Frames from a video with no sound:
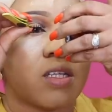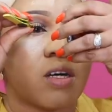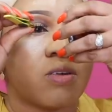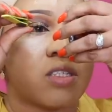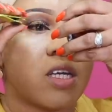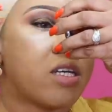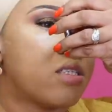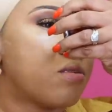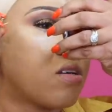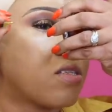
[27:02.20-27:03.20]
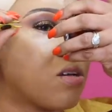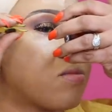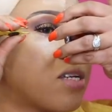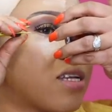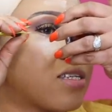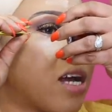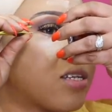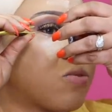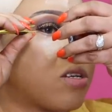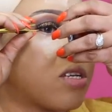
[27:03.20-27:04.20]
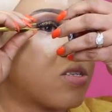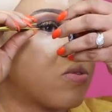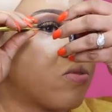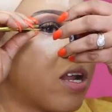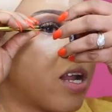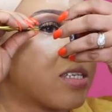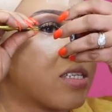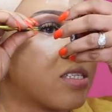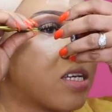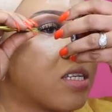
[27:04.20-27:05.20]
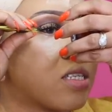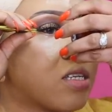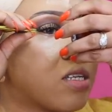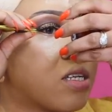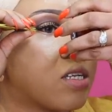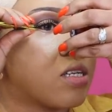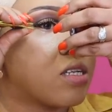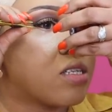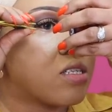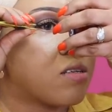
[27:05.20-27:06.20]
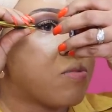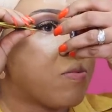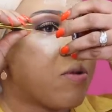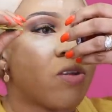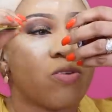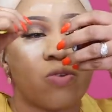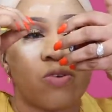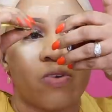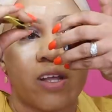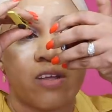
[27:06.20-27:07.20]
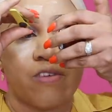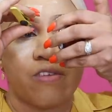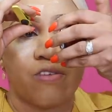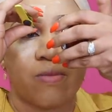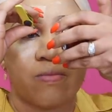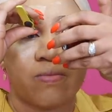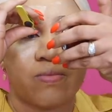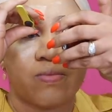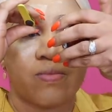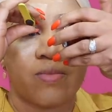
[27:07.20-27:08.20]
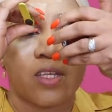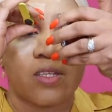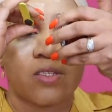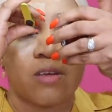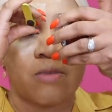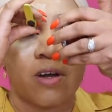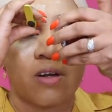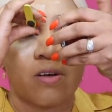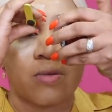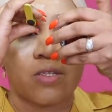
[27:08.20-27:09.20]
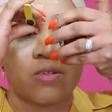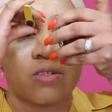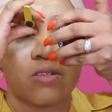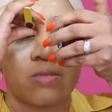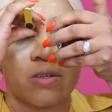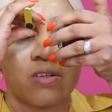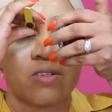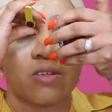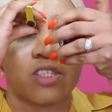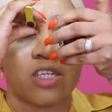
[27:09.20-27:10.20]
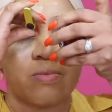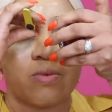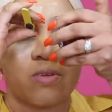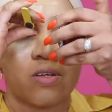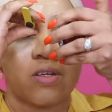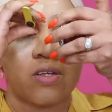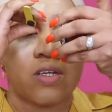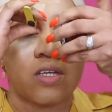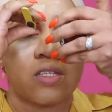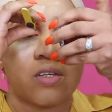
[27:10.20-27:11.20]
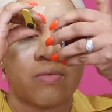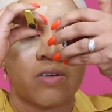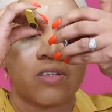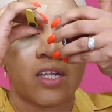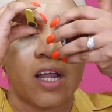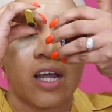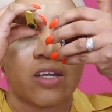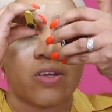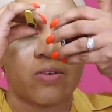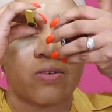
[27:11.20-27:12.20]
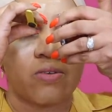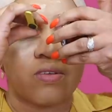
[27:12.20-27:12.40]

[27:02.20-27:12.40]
They will change because sometimes, guys, what you need to realize is this. People are not doing you any favor. Some people are coming to you just because you're cheap. It's not because they like you.